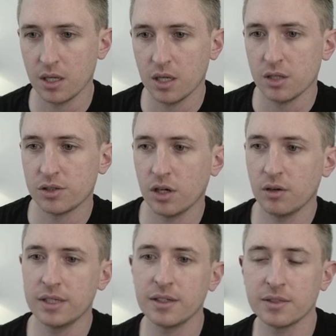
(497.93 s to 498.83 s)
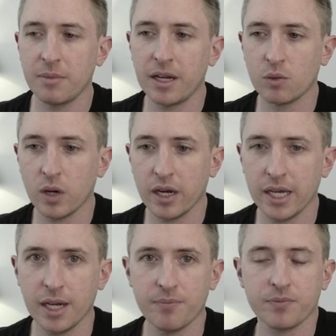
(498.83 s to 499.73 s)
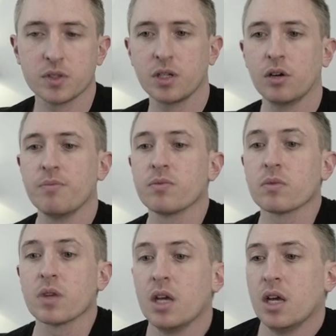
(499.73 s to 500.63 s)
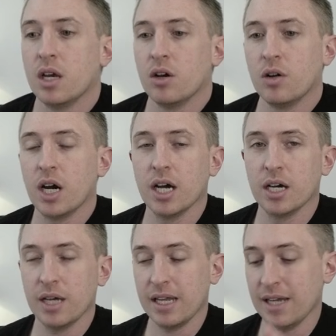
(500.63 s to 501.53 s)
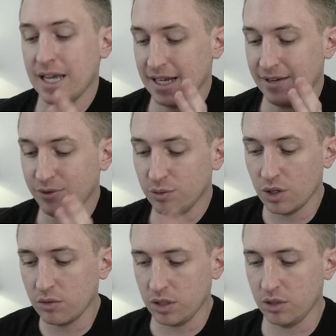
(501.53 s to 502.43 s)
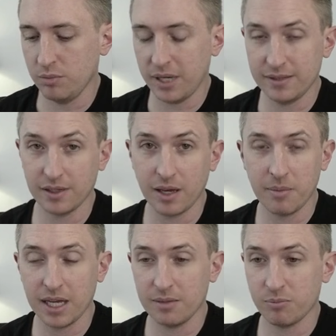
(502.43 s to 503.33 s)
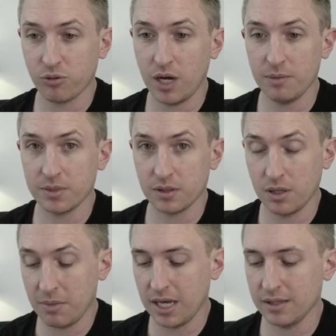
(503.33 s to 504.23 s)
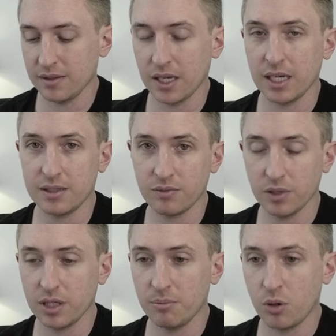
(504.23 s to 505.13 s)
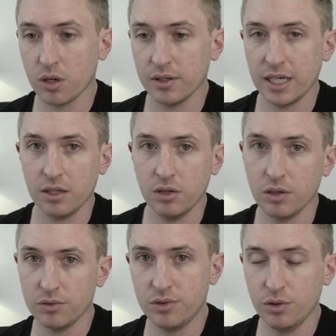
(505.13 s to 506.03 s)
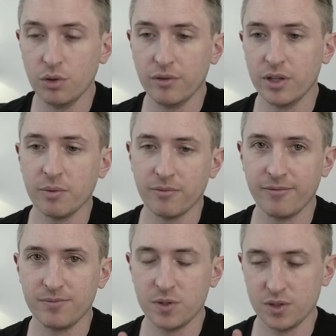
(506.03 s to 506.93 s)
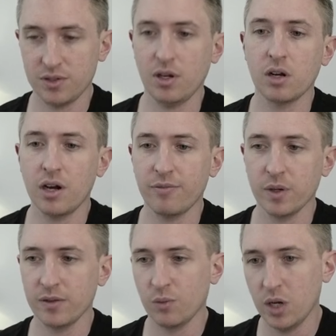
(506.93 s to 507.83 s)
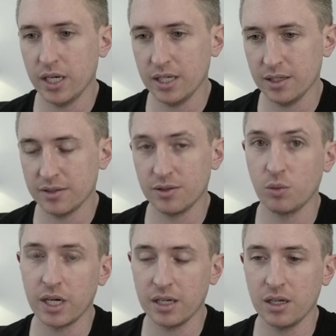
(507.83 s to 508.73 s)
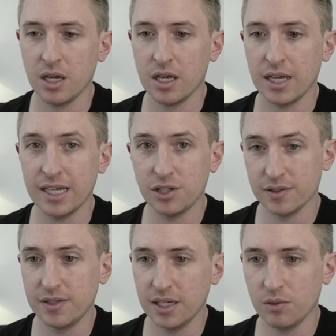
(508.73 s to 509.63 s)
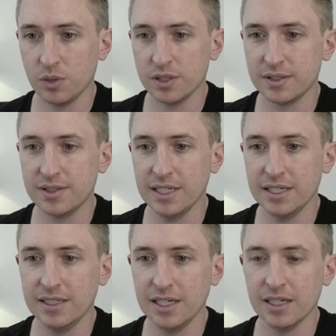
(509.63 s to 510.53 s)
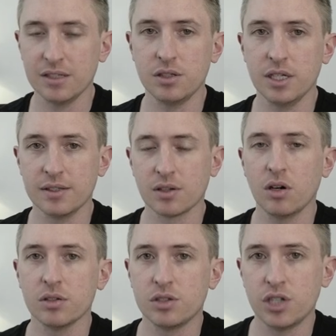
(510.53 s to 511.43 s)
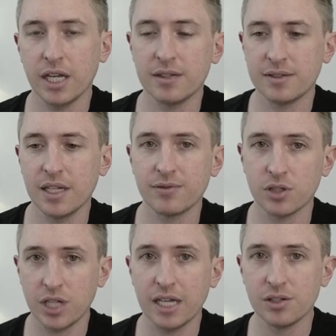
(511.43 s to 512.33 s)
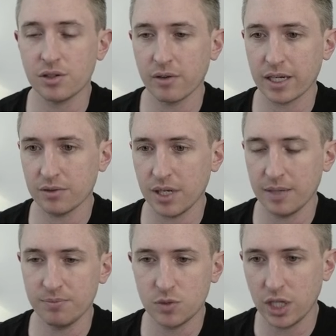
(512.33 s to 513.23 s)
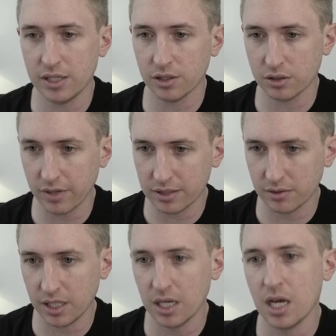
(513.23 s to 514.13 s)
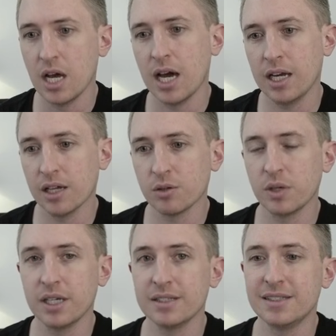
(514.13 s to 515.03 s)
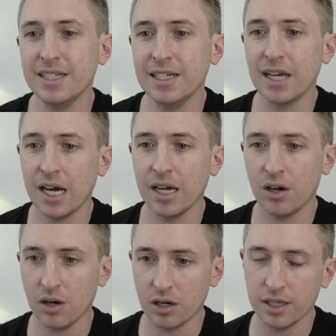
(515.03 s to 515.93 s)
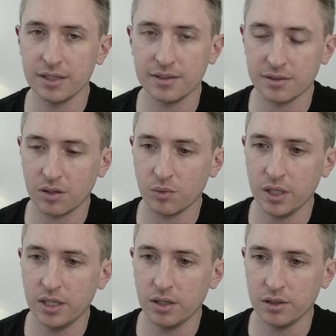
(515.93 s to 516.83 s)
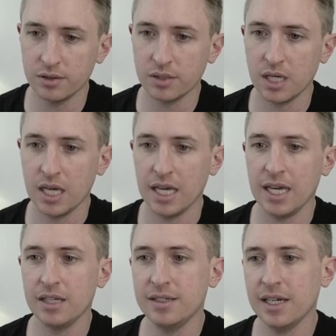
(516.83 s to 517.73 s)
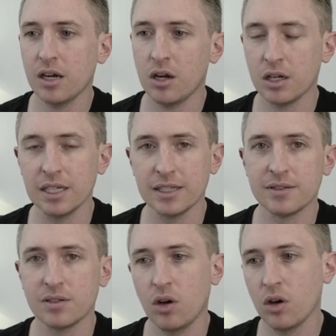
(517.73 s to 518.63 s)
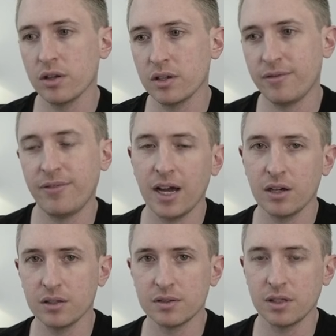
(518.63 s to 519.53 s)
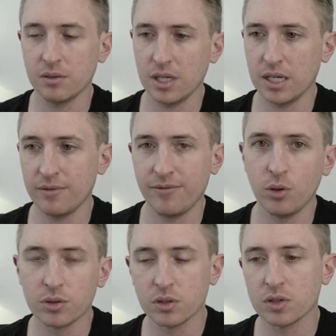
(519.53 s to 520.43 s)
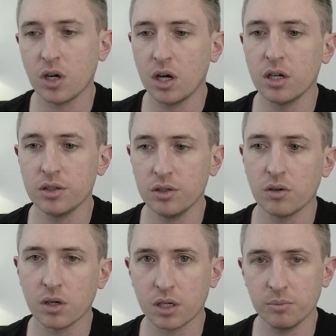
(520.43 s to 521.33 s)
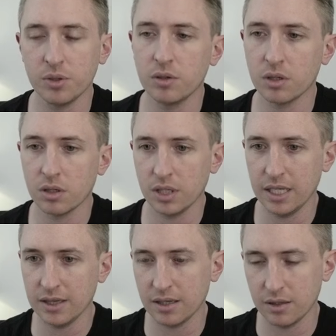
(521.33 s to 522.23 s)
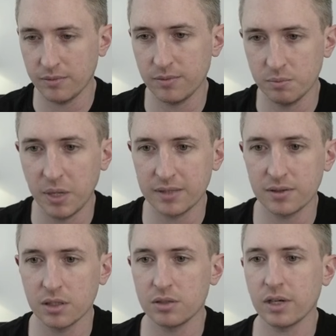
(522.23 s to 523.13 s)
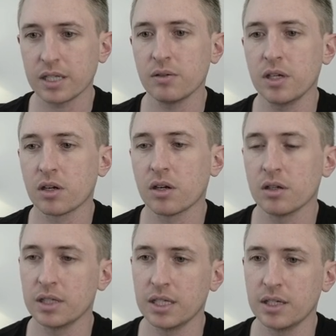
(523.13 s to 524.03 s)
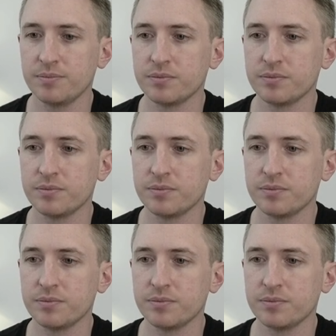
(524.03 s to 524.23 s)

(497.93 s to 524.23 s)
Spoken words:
So it doesn't matter where I am. So, and if you don't know basic command prompt commands, like it's really important that you know two of them to start off with. One is the one I just did, which is CD. It stands for change directory. I'm changing a directory. Another one is dir, and this is on Windows. dir lists all the files and folders on your computer based on the directory you're currently in.